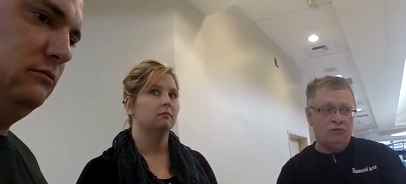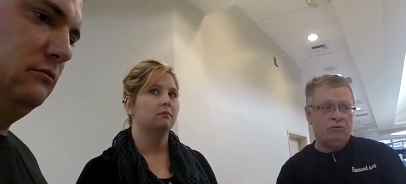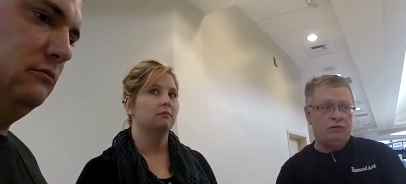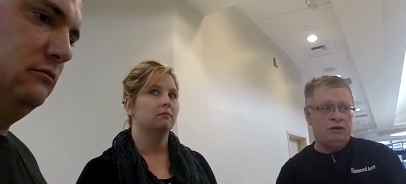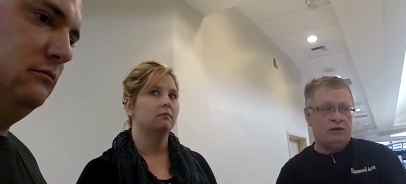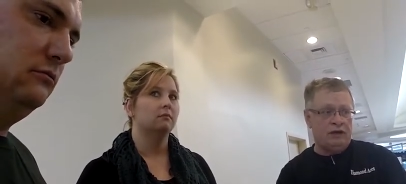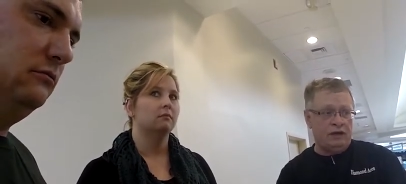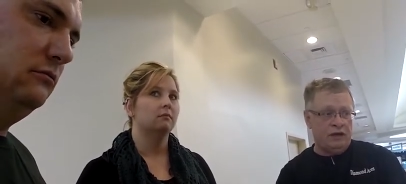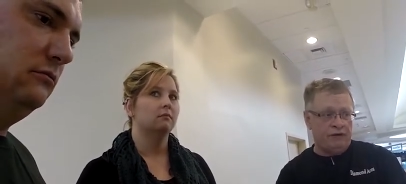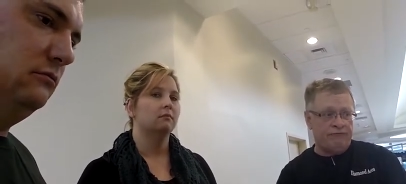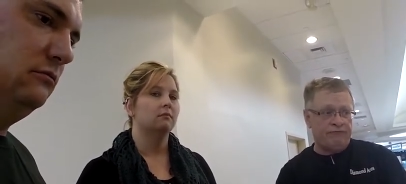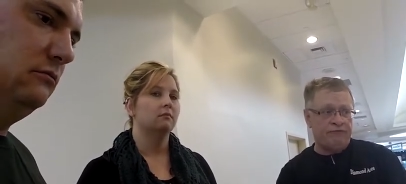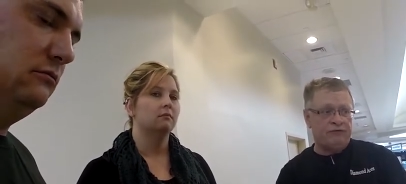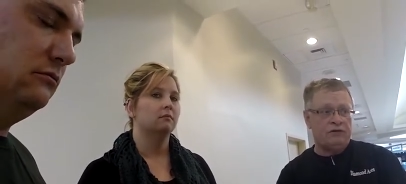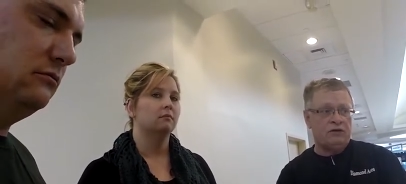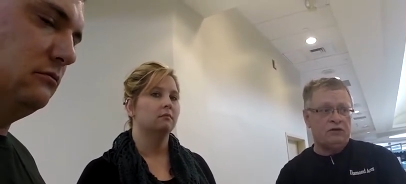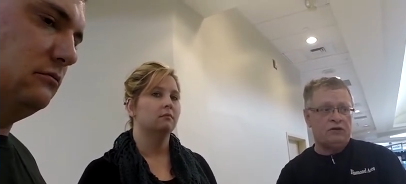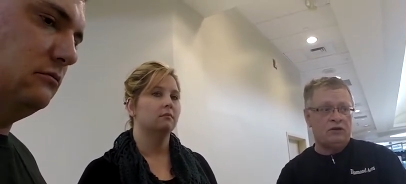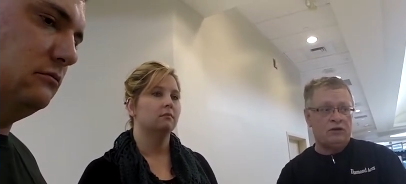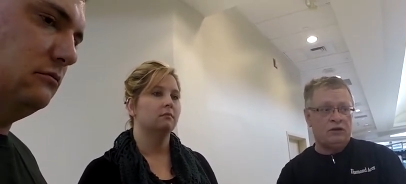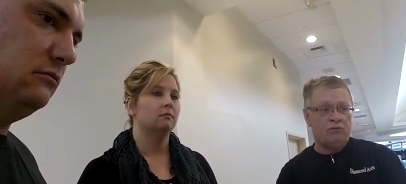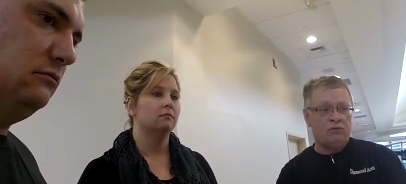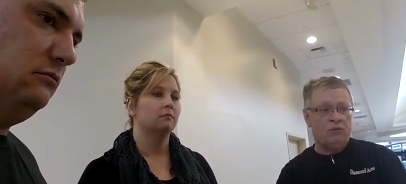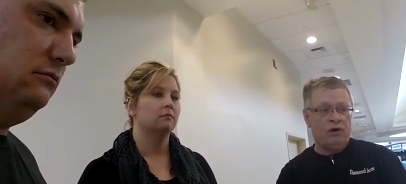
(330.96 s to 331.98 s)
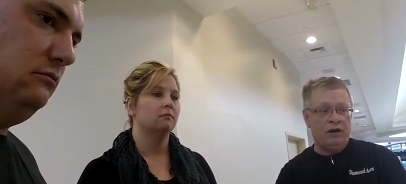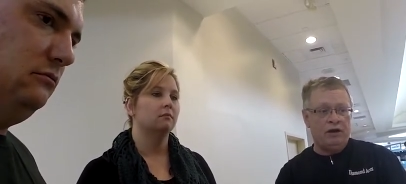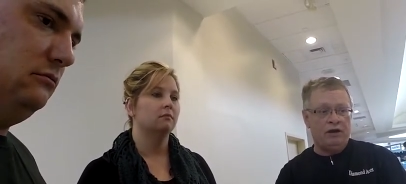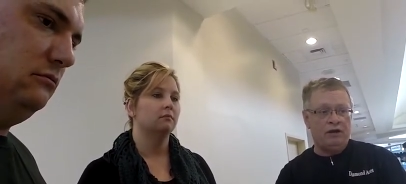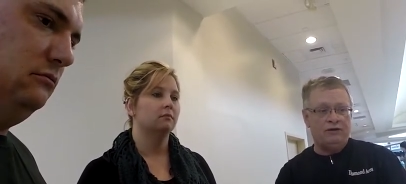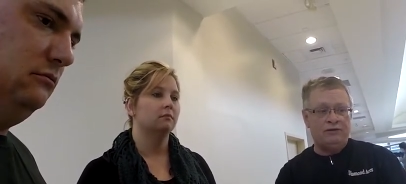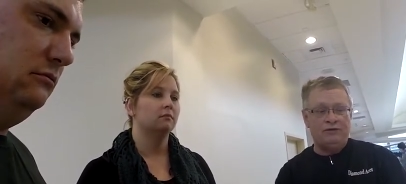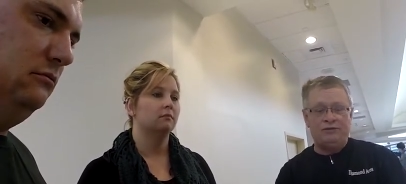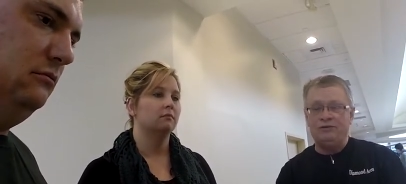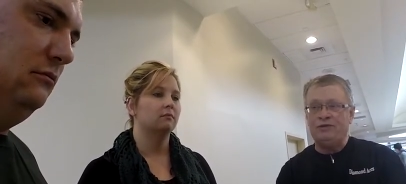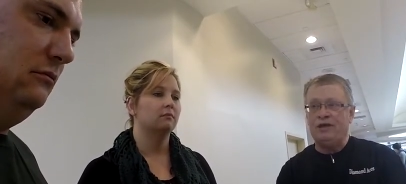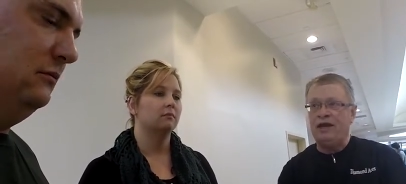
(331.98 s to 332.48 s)
Speaker 1: would definitely want to
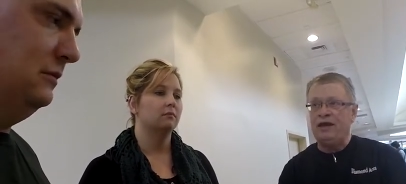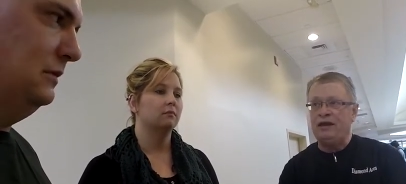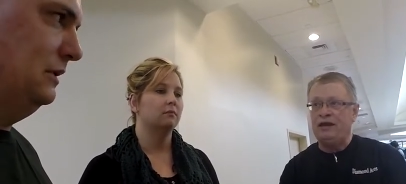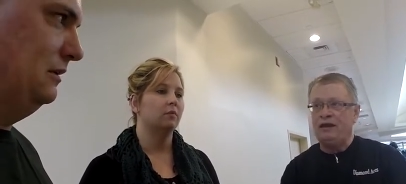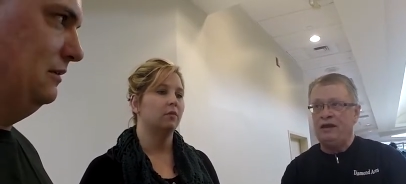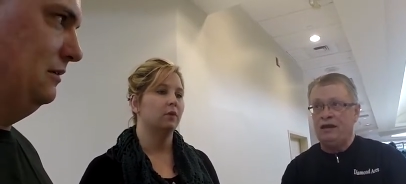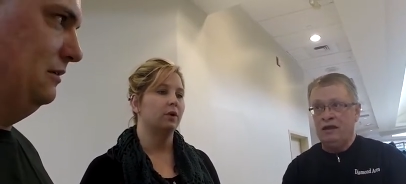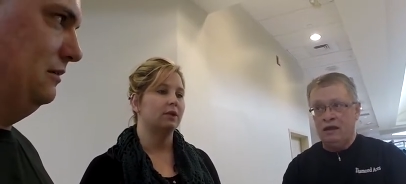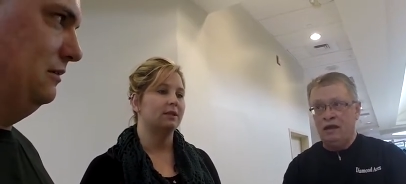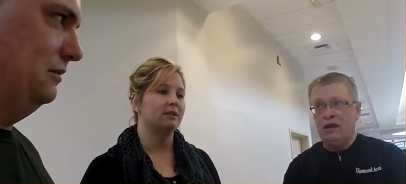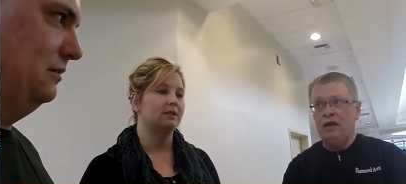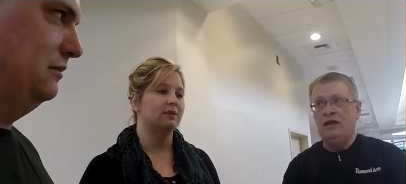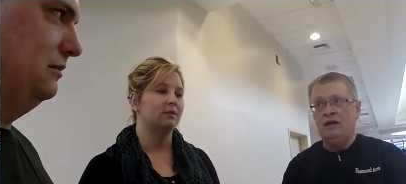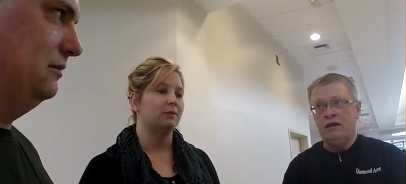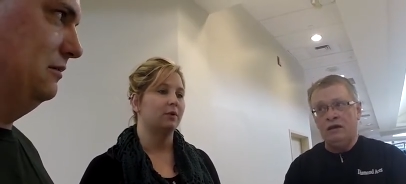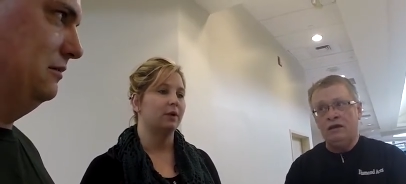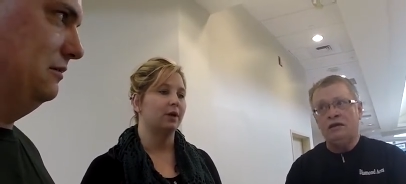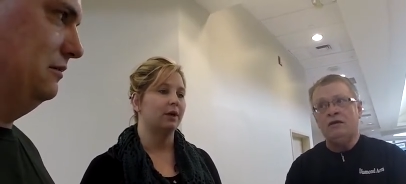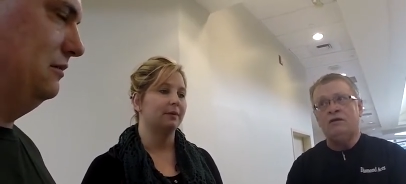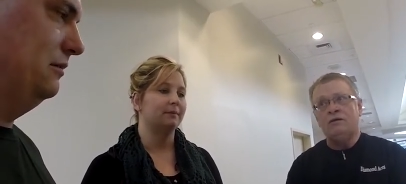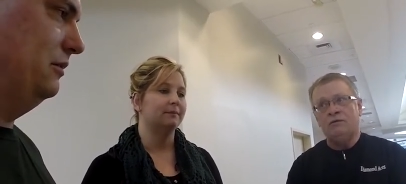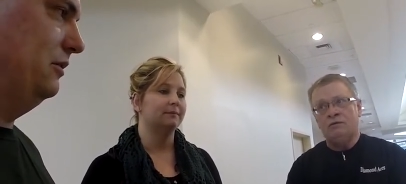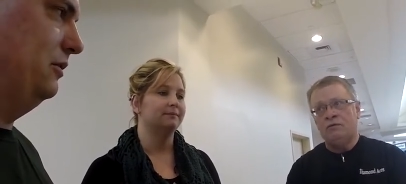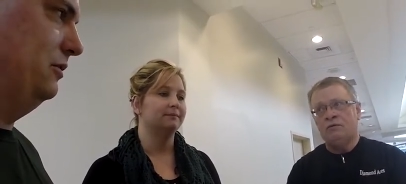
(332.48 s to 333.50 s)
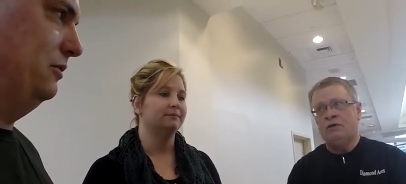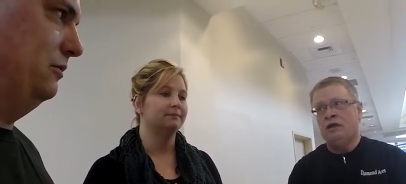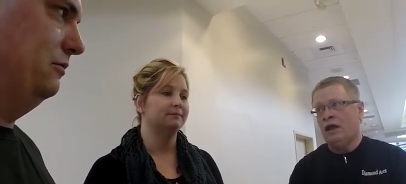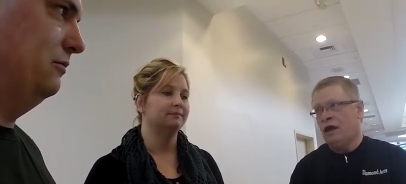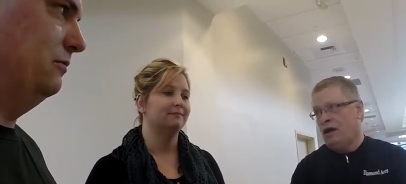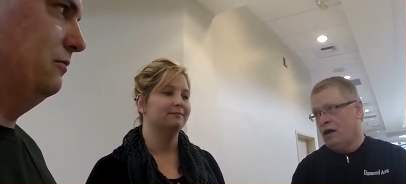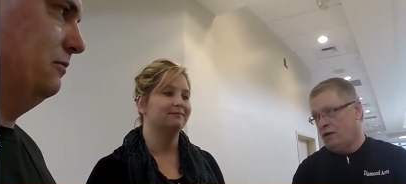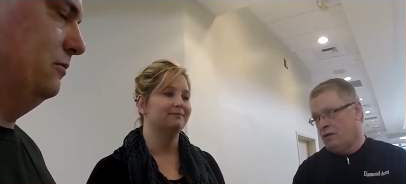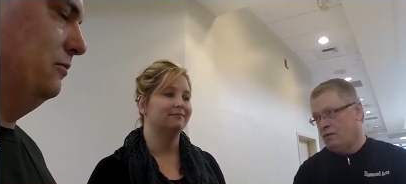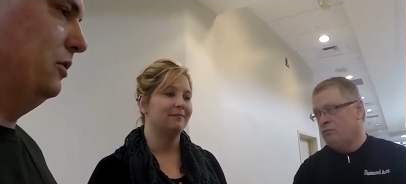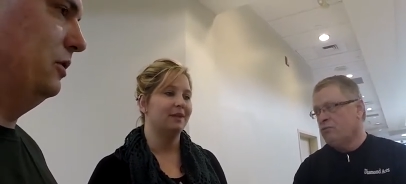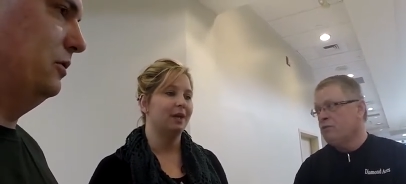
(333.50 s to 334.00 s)
do that. In, in
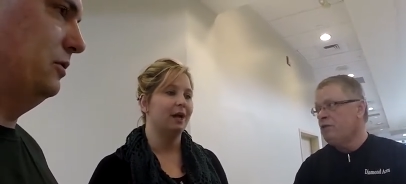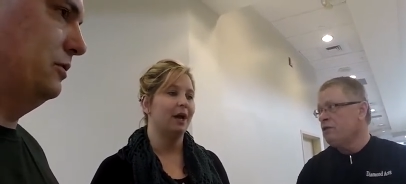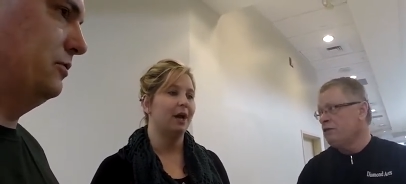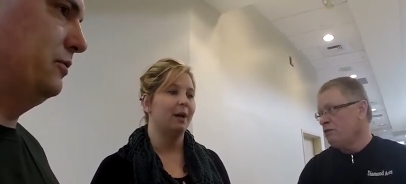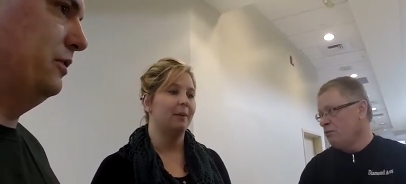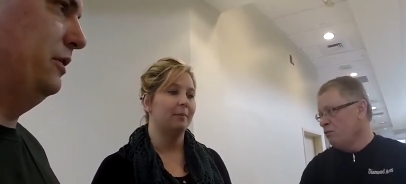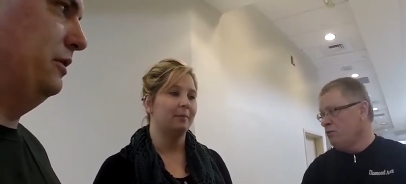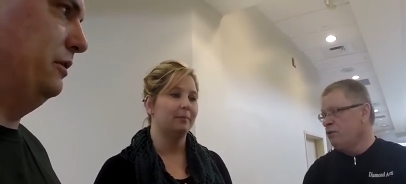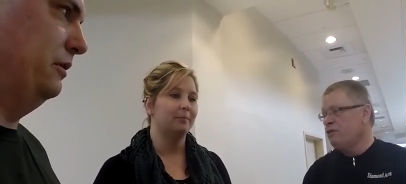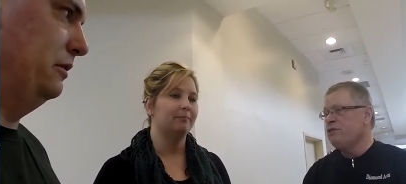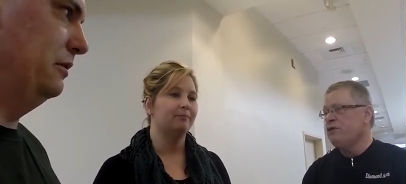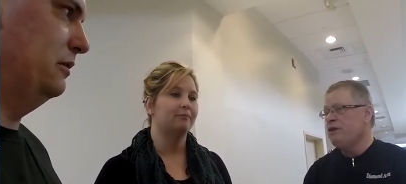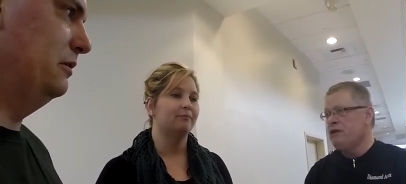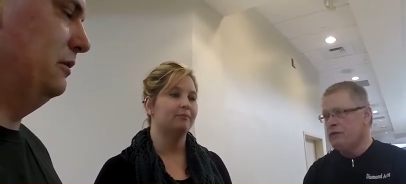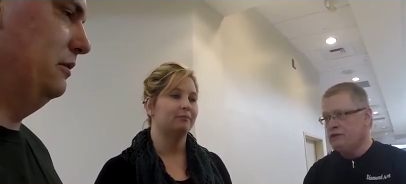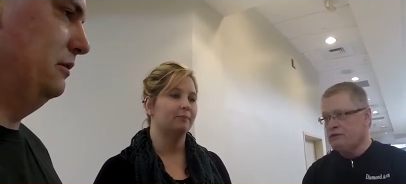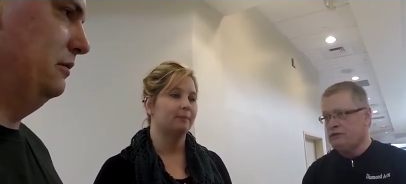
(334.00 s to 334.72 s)
yeah, with, Training, with an yeah.